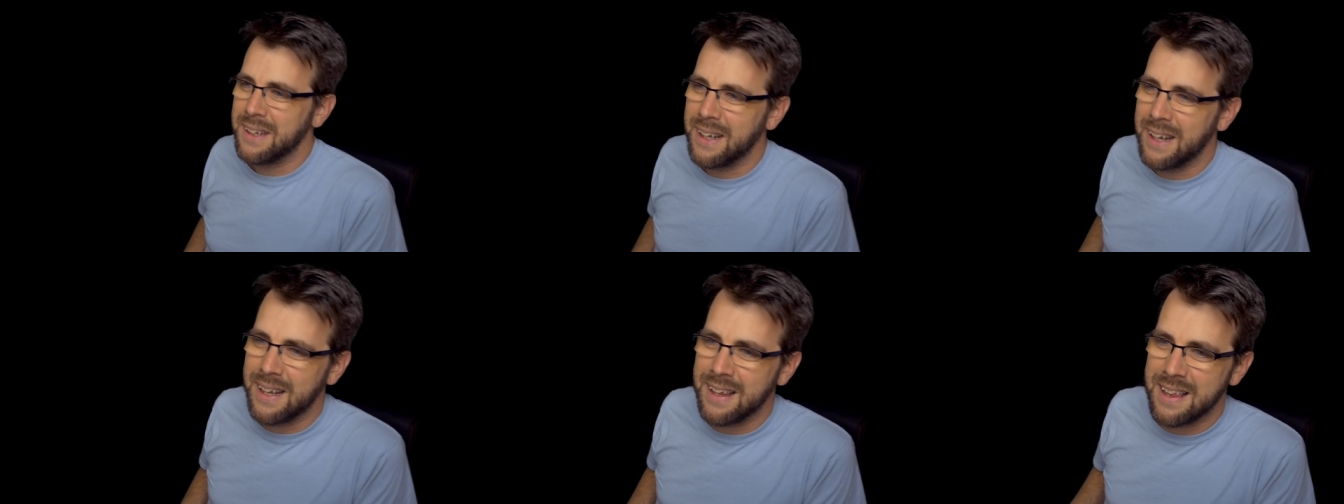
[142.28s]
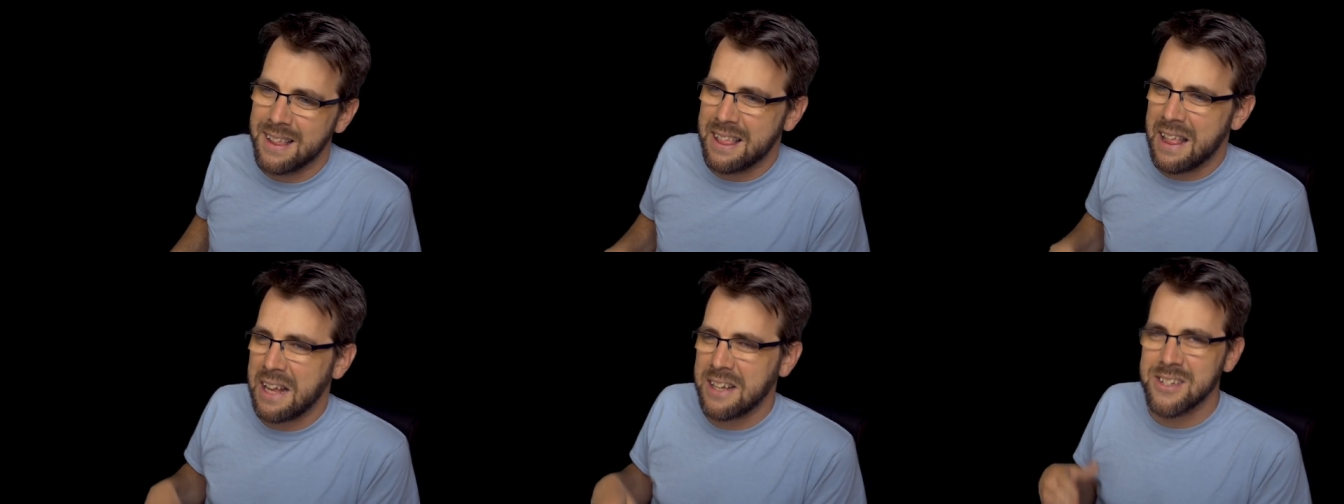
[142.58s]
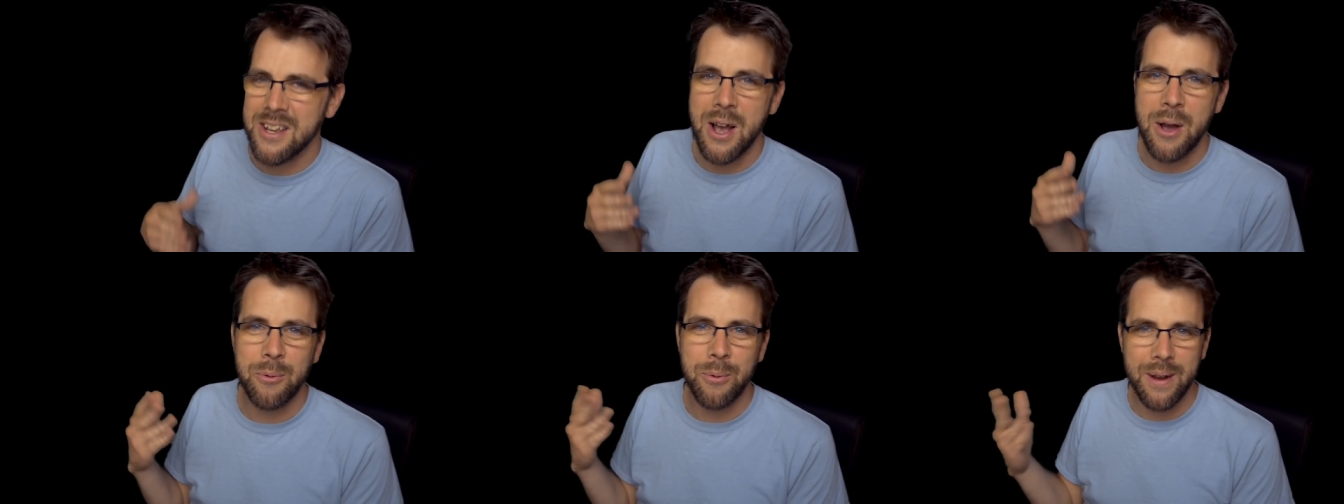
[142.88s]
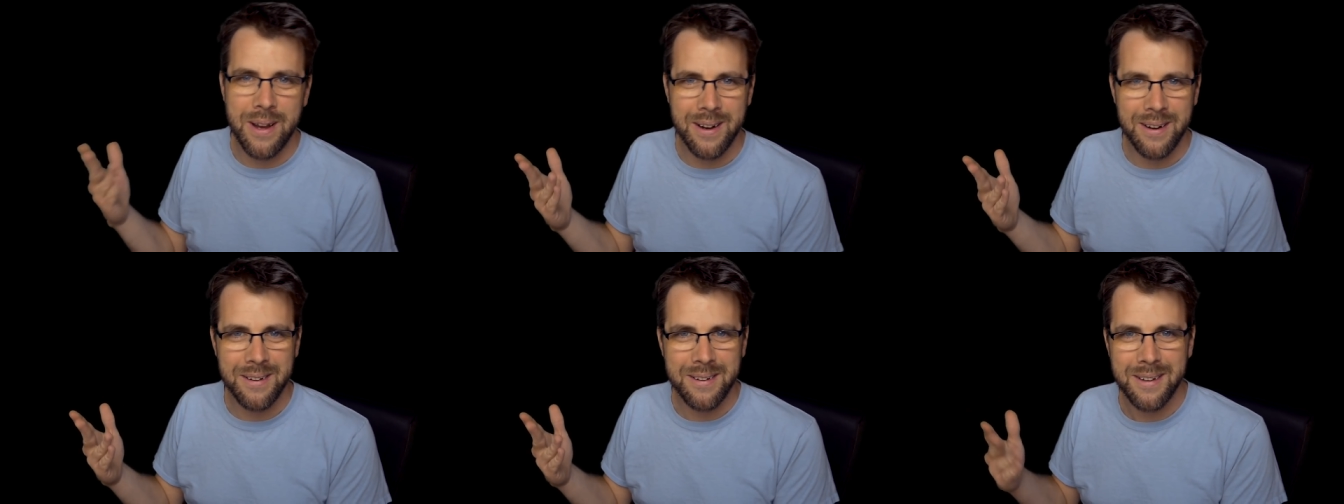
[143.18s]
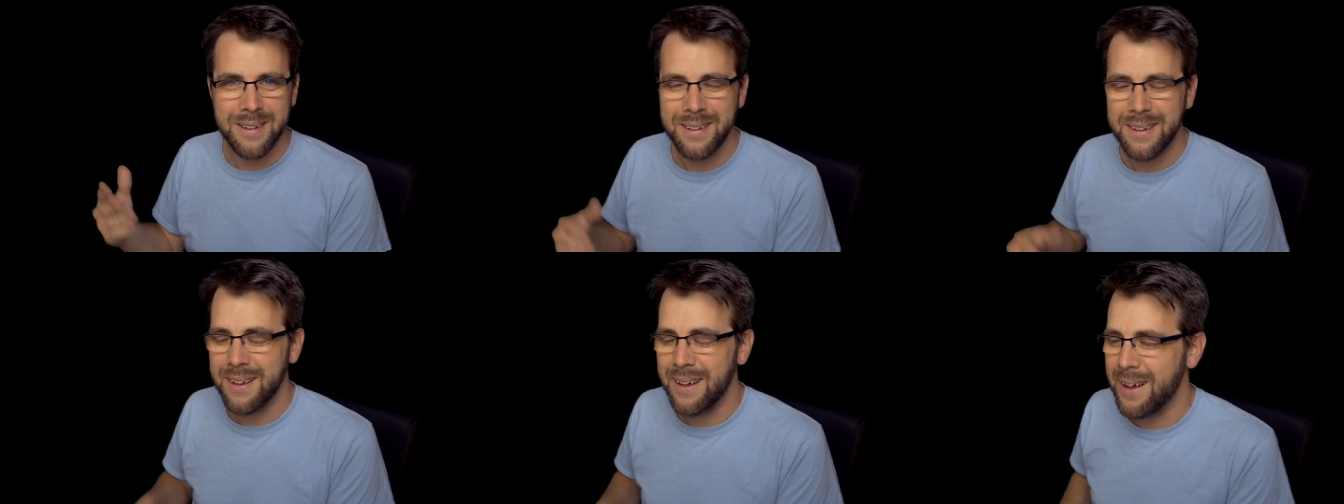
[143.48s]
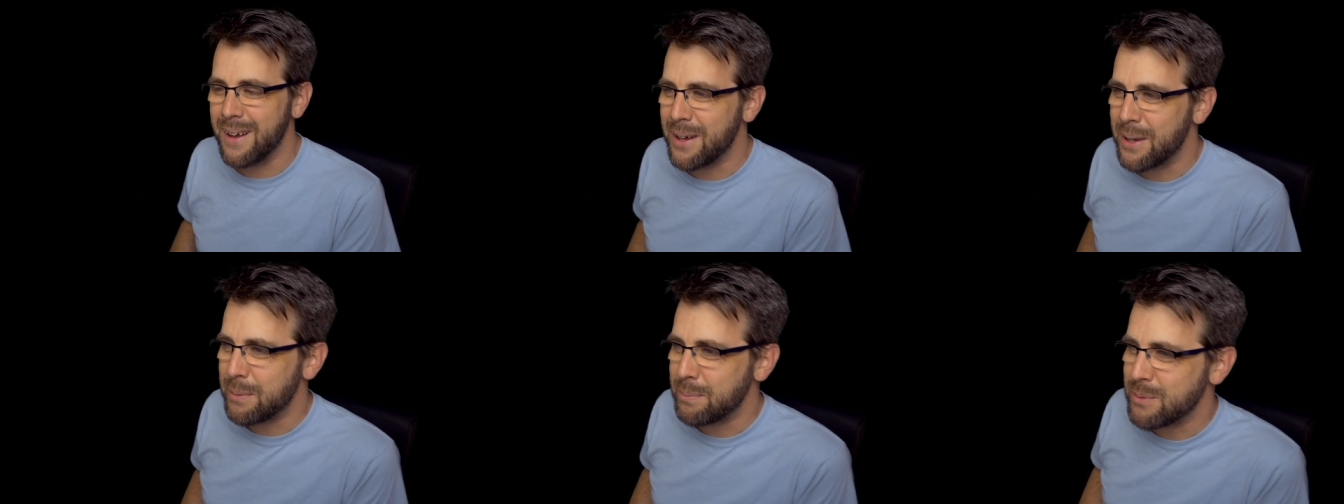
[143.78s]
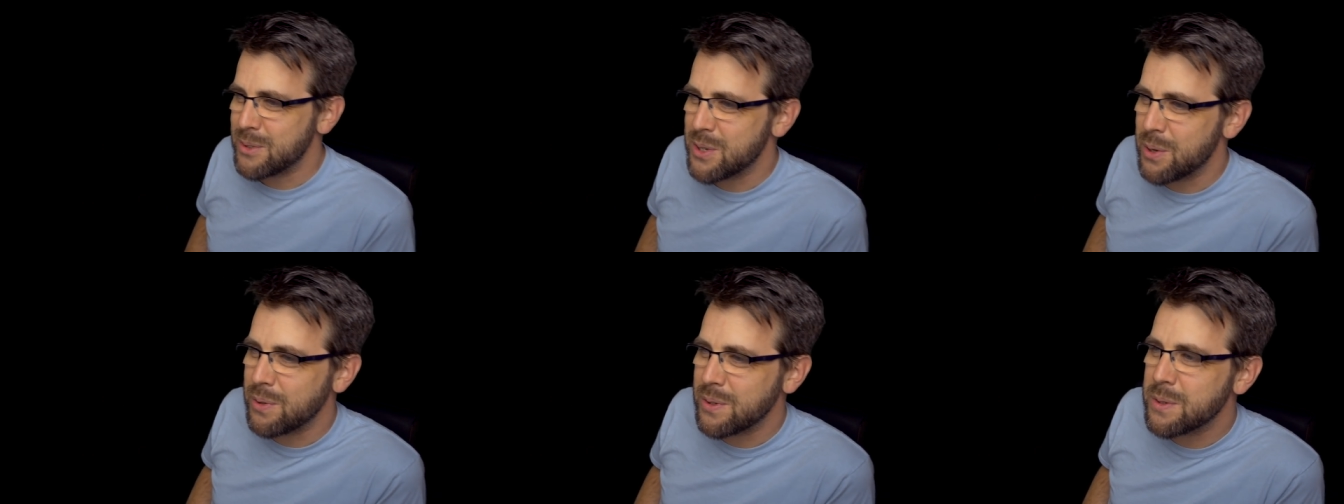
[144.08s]
and then things got weird.
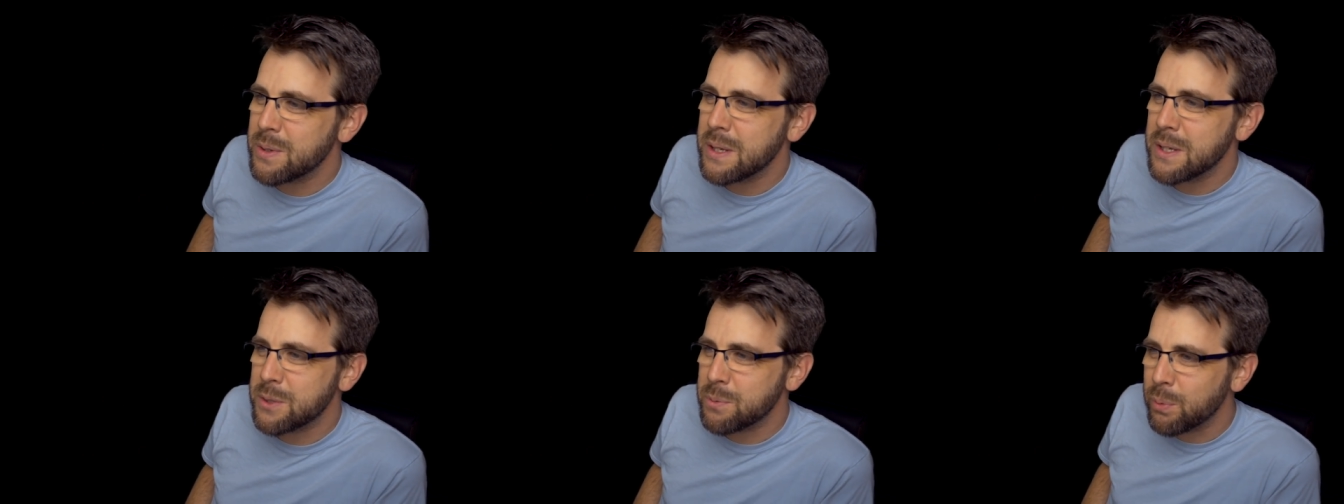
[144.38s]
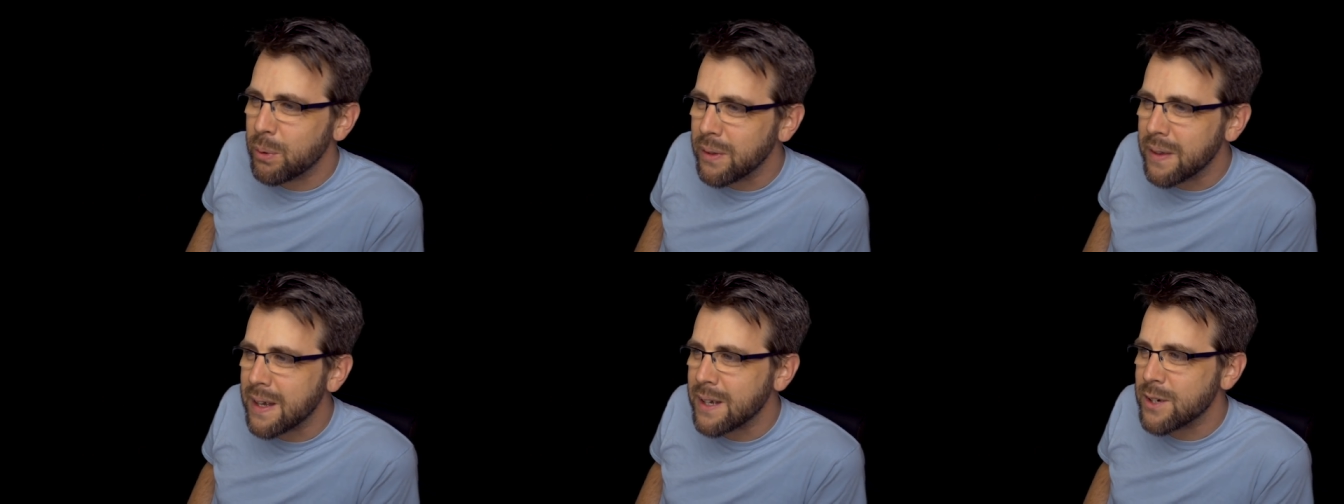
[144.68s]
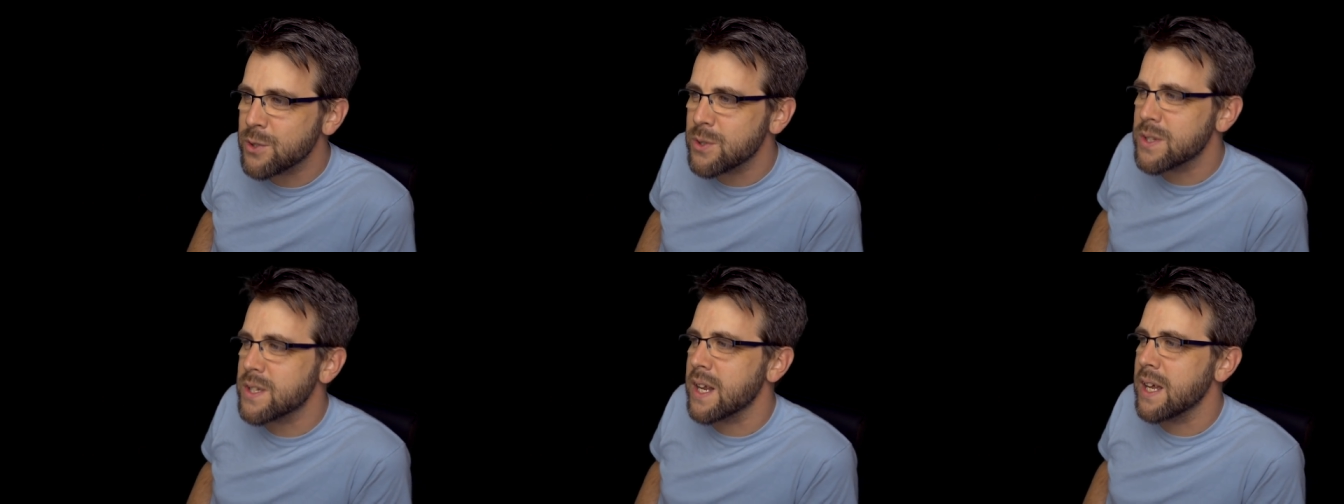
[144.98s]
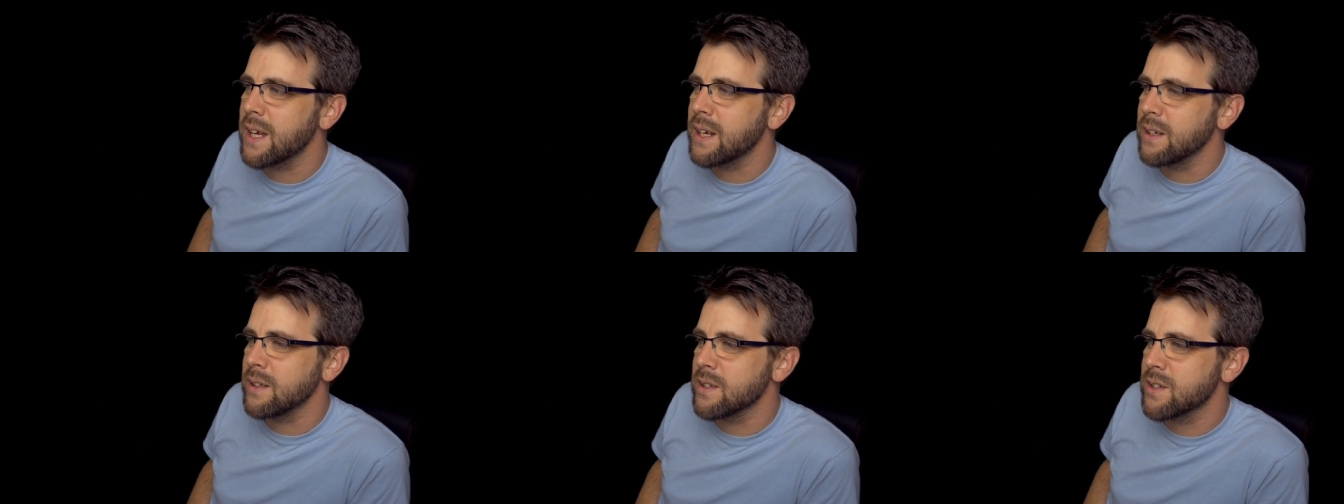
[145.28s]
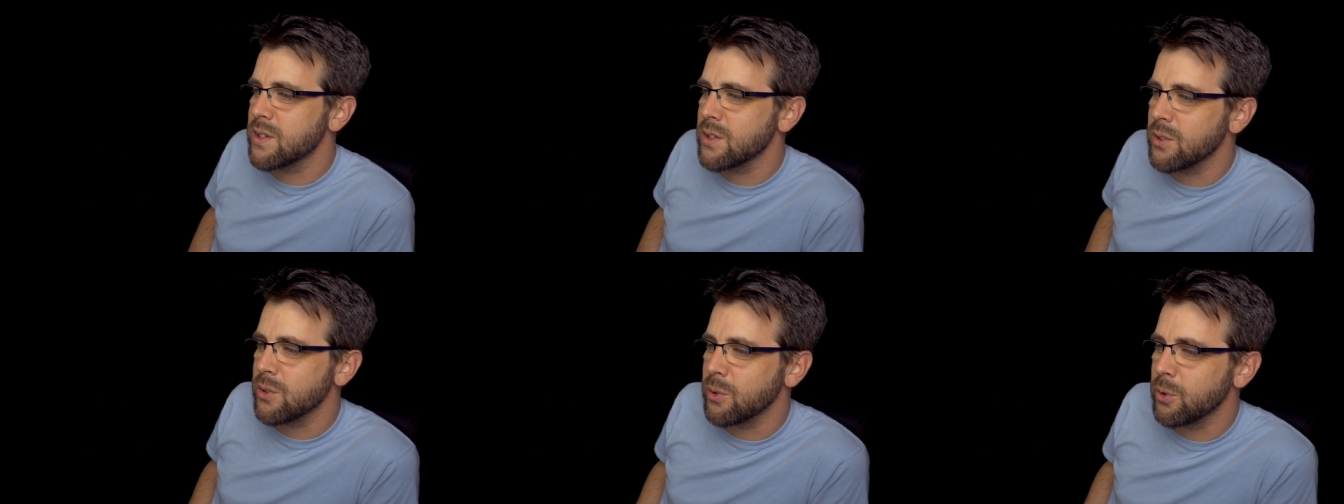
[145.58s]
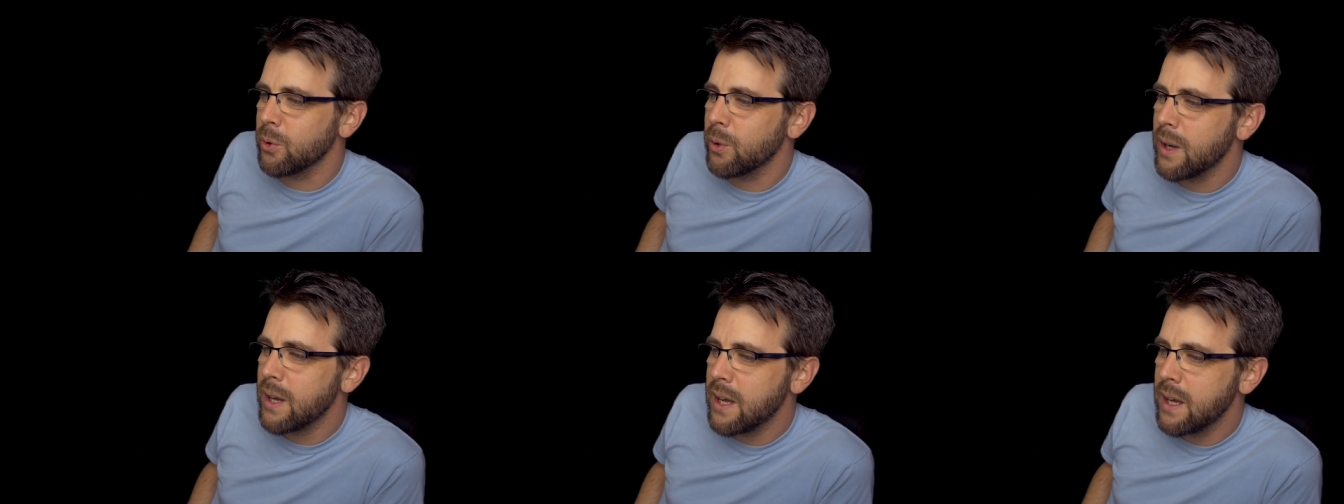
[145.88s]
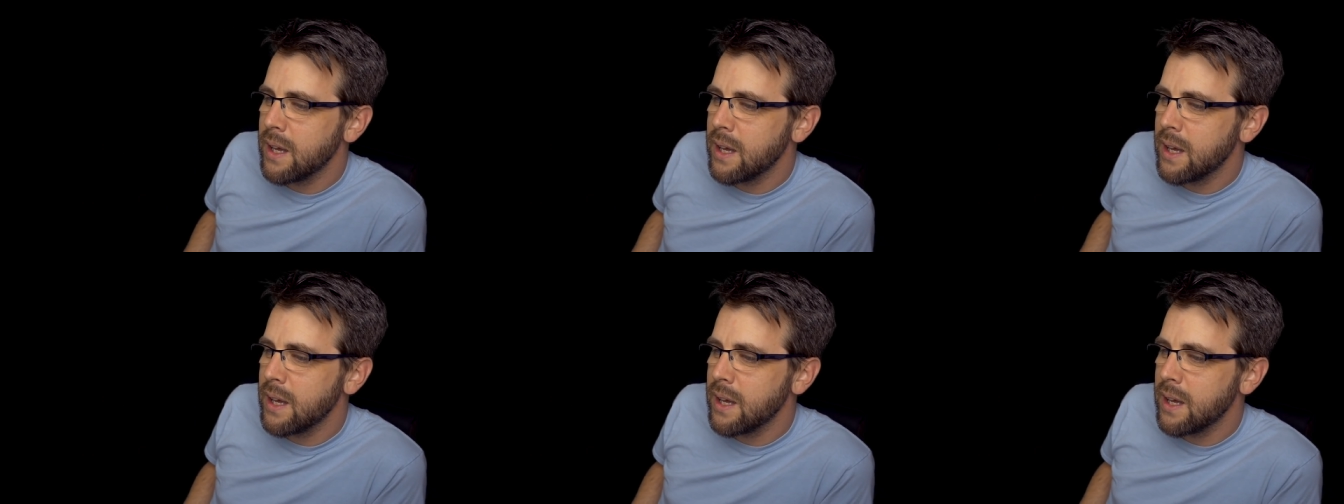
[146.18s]
Um, so it's, it's, really interesting to